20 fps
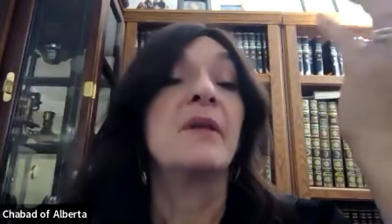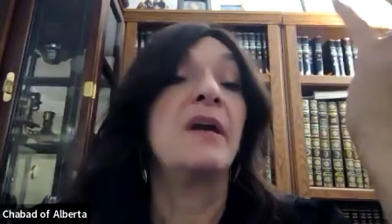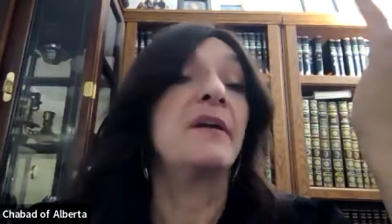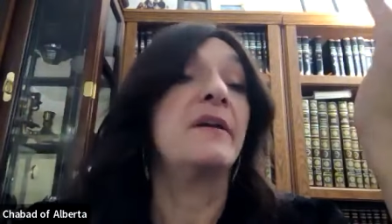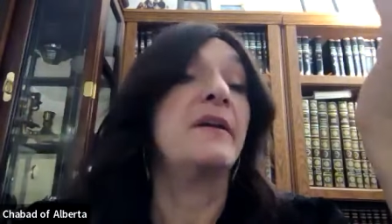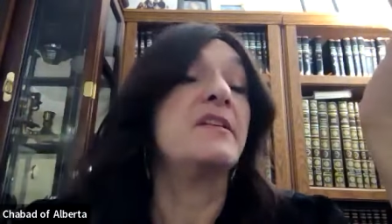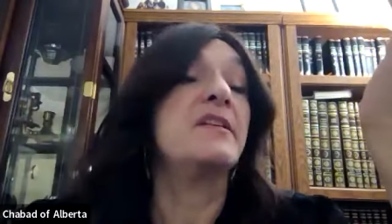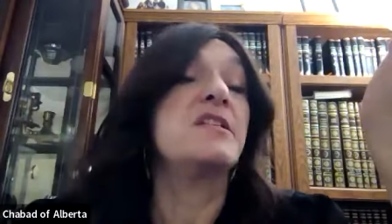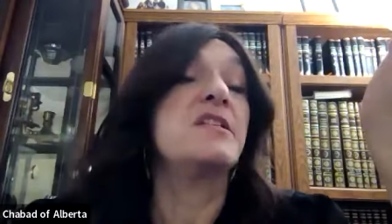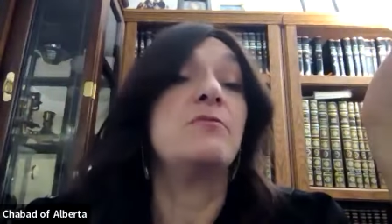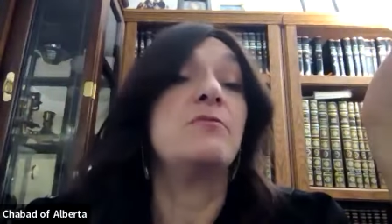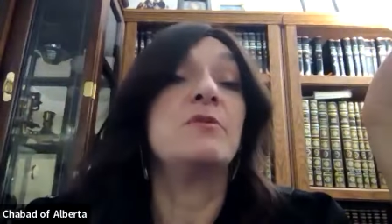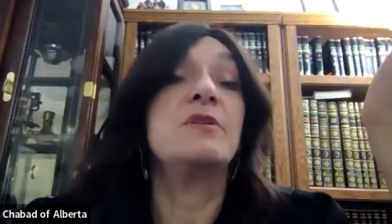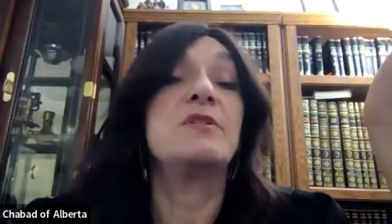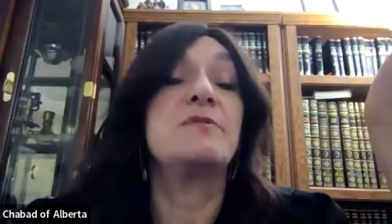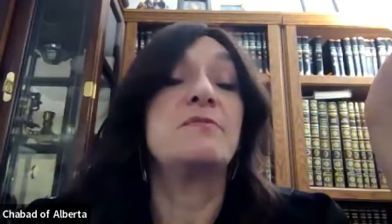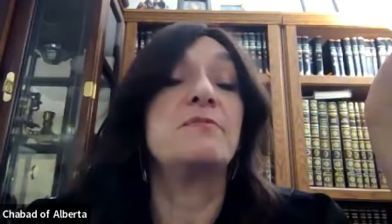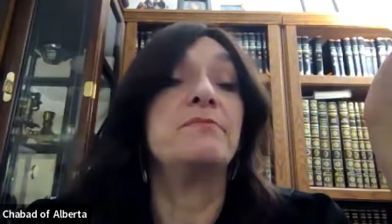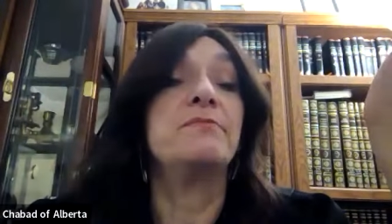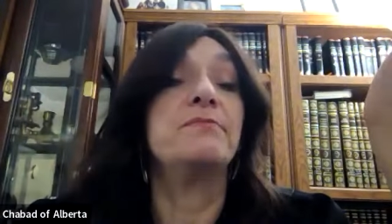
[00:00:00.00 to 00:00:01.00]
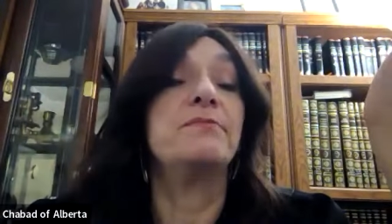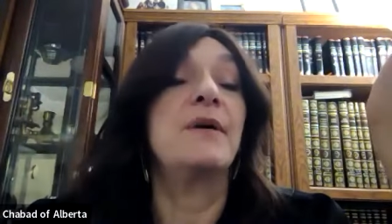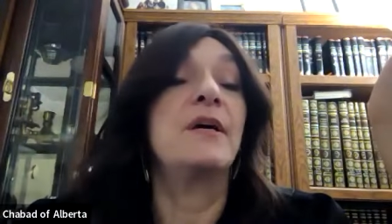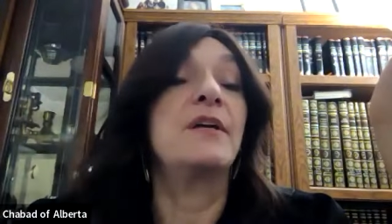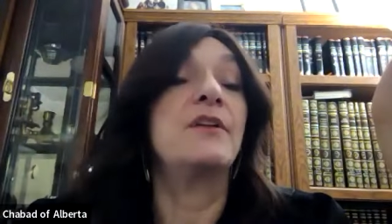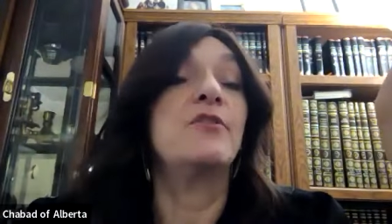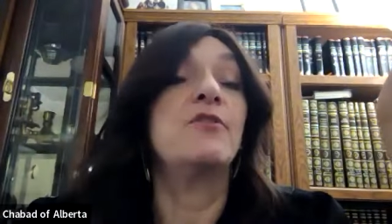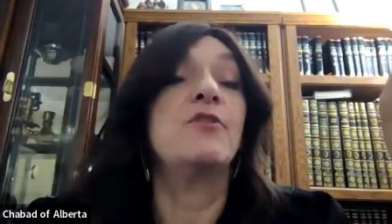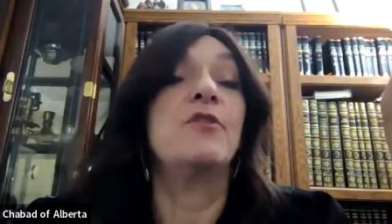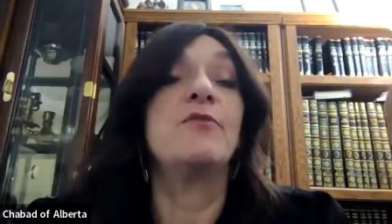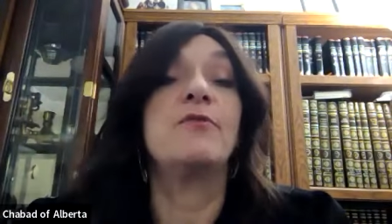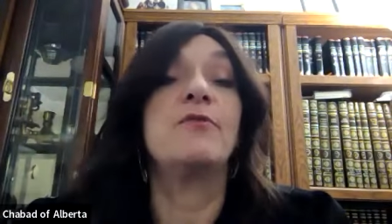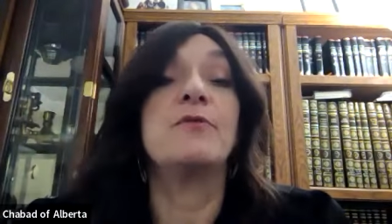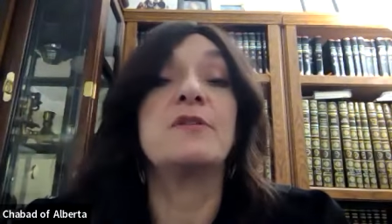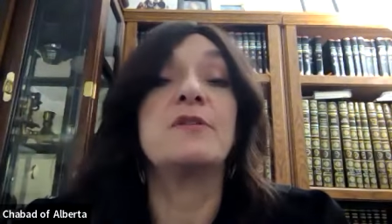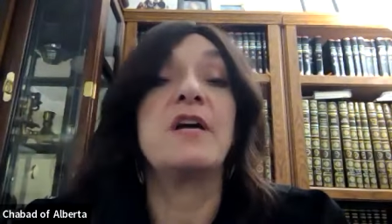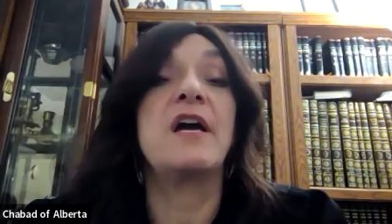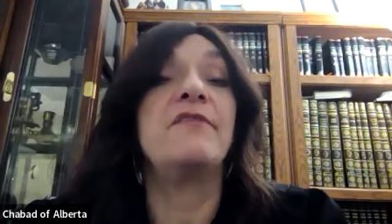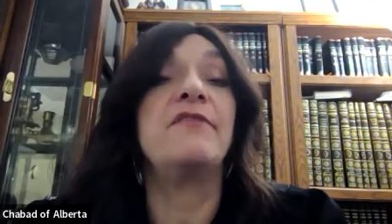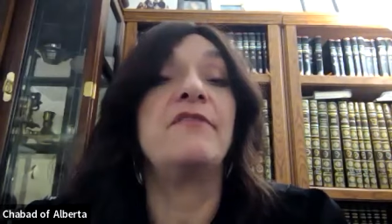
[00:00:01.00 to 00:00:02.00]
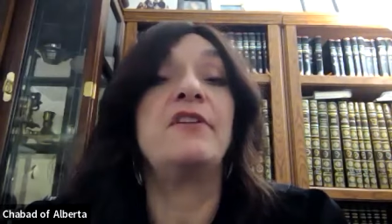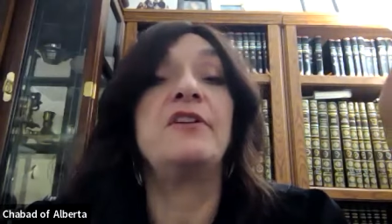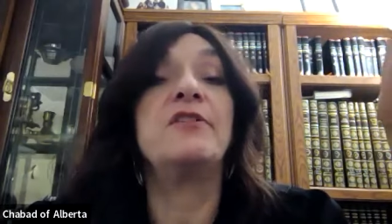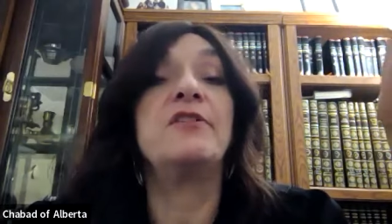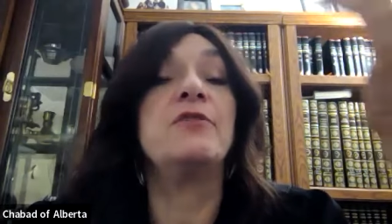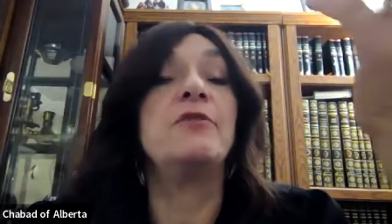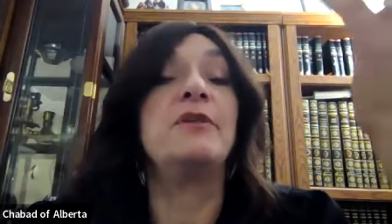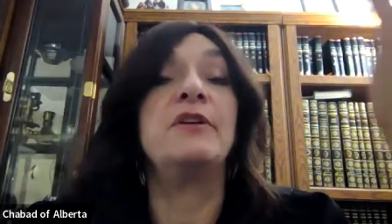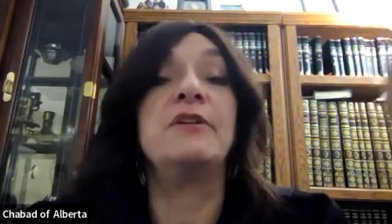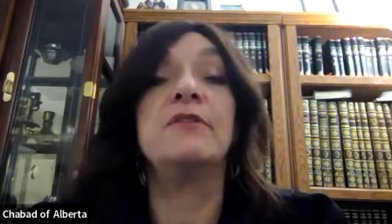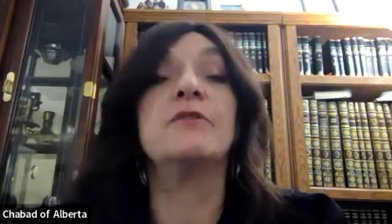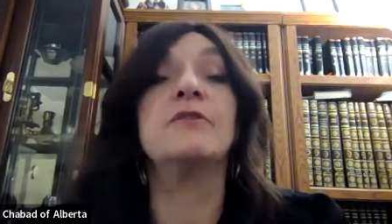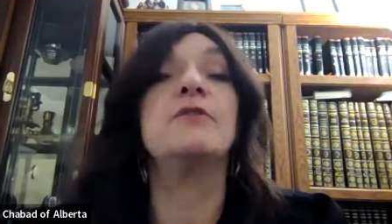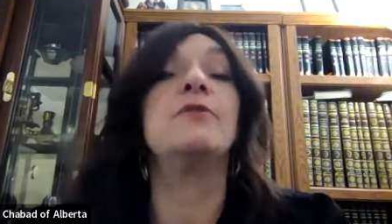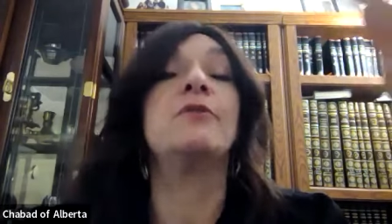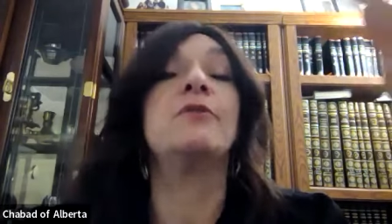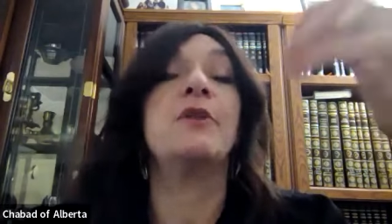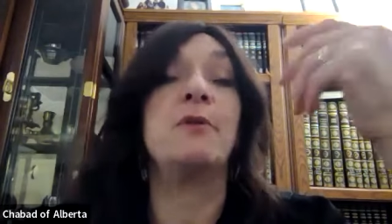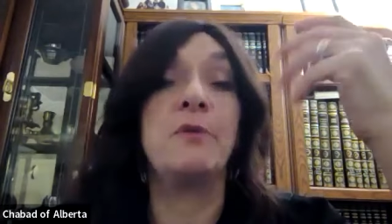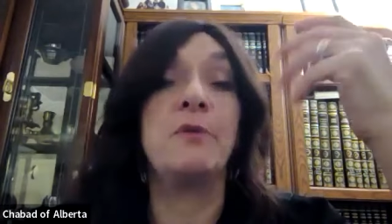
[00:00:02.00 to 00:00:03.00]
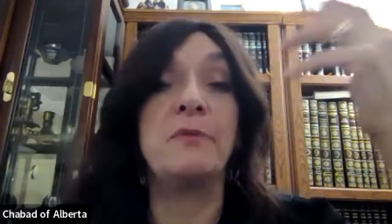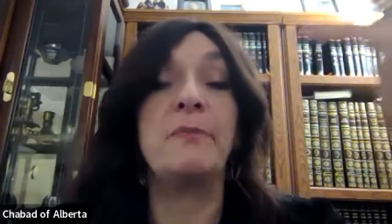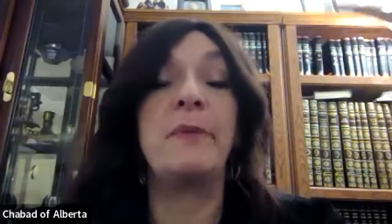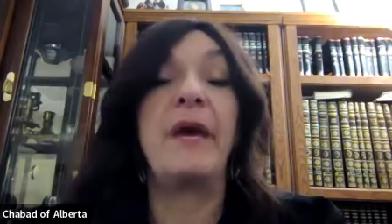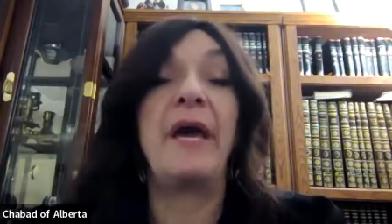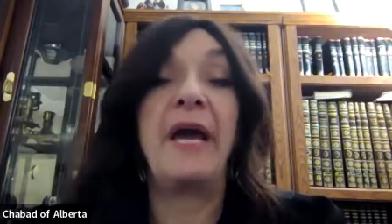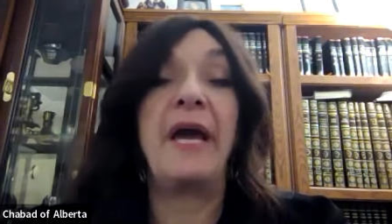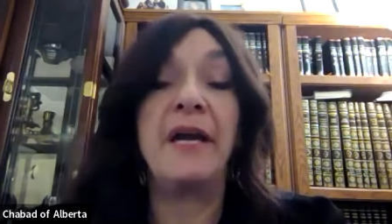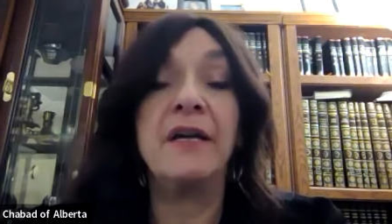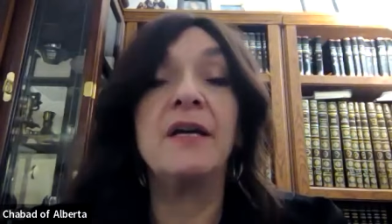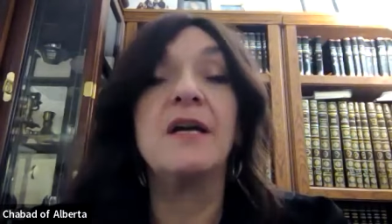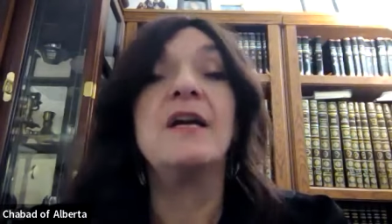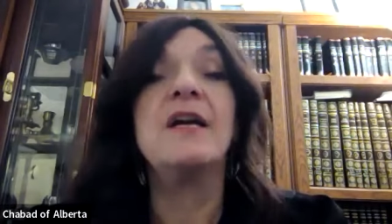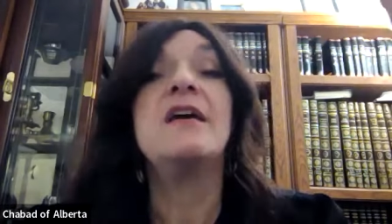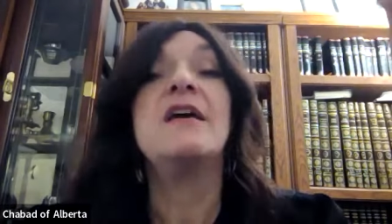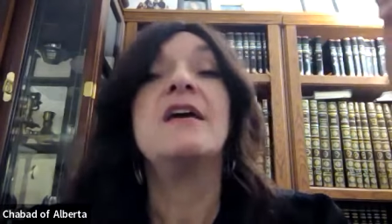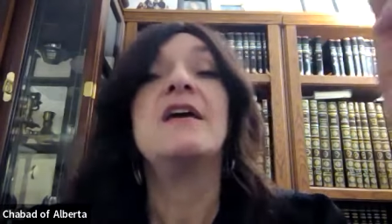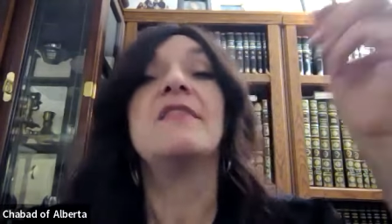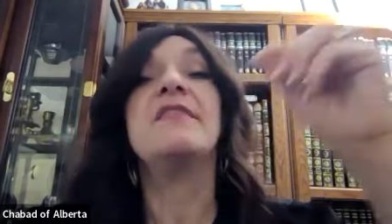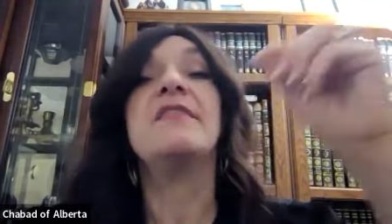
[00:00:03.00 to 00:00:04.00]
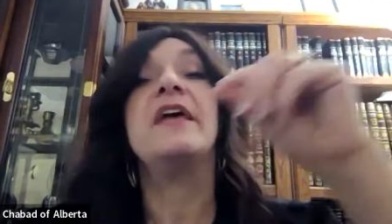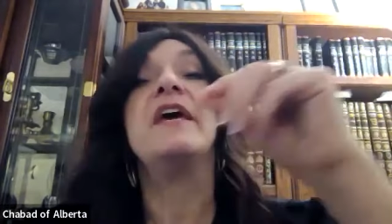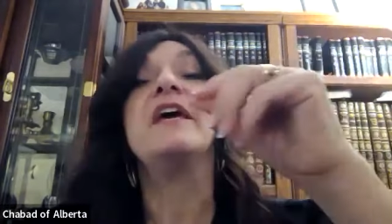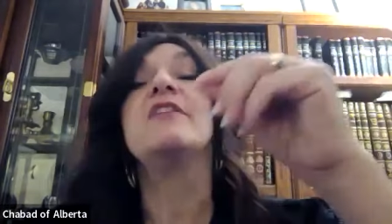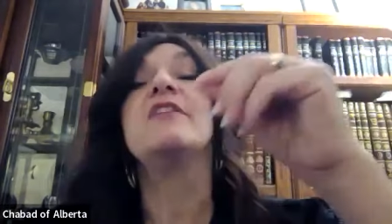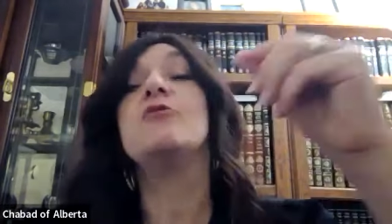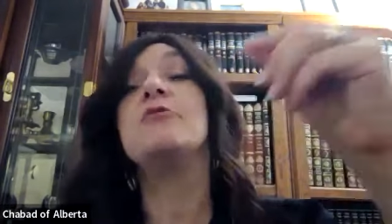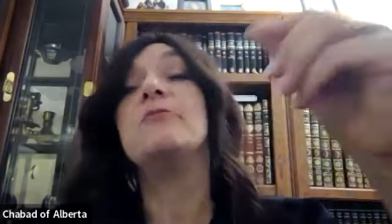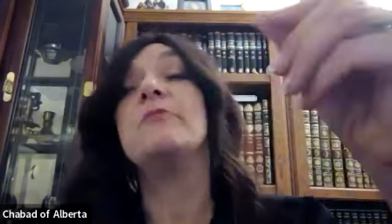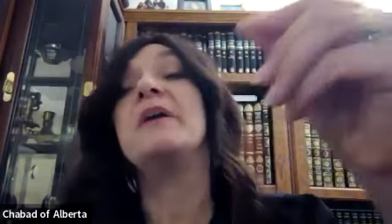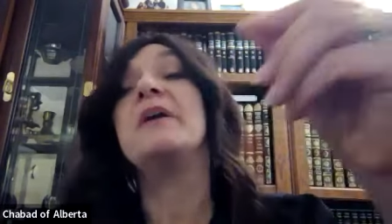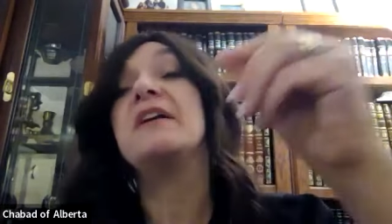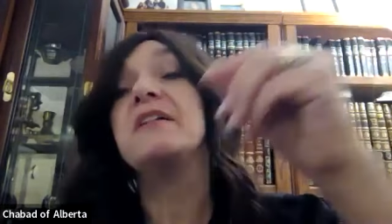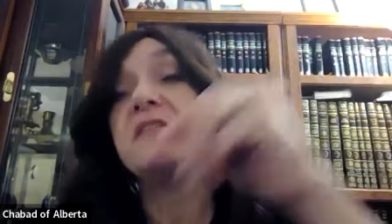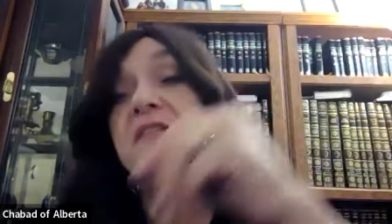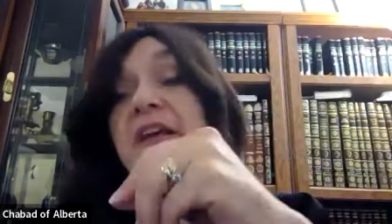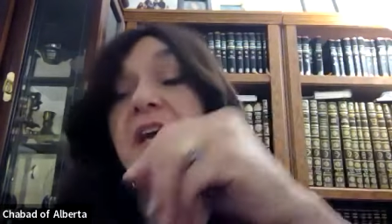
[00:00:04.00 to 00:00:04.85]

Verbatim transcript: I guess it was, I don't know if it was a half year ago, a year ago, they went back. They had to make